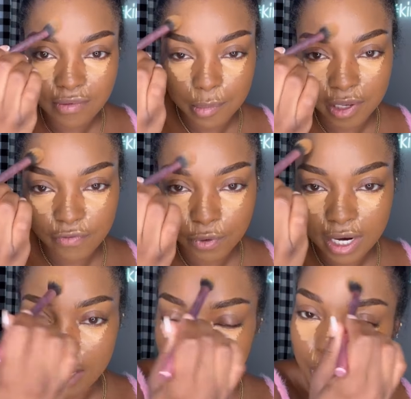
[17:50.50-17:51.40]
a big
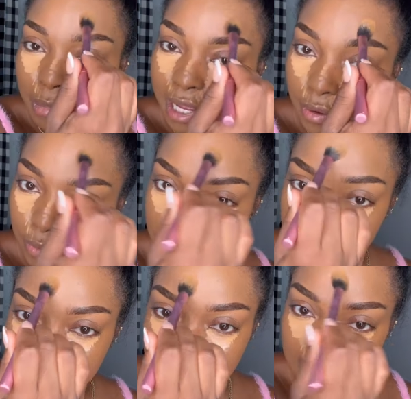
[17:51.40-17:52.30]
forehead, you might want to
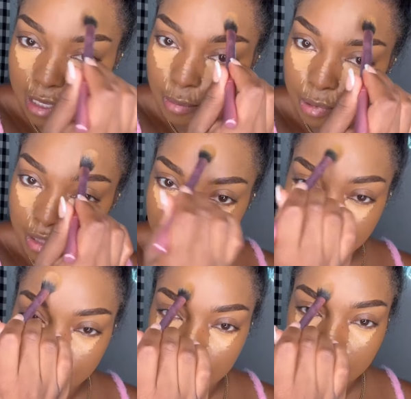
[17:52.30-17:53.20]
skip the
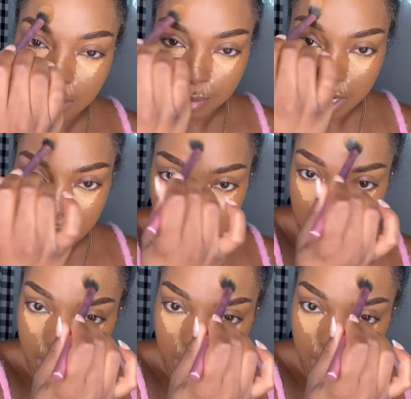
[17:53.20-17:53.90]
forehead part.